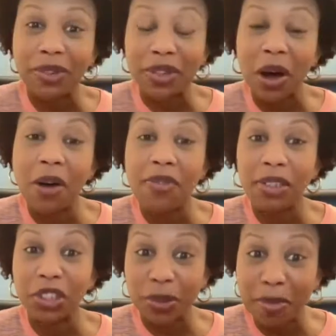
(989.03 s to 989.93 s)
resolve
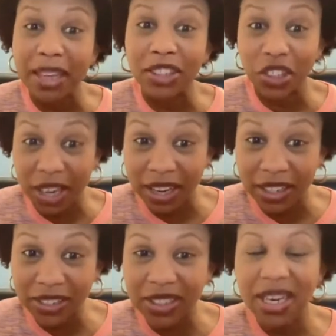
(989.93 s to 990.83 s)
and ch- make
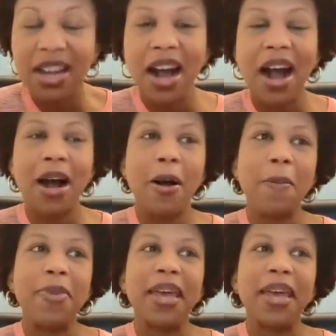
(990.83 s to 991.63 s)
change um,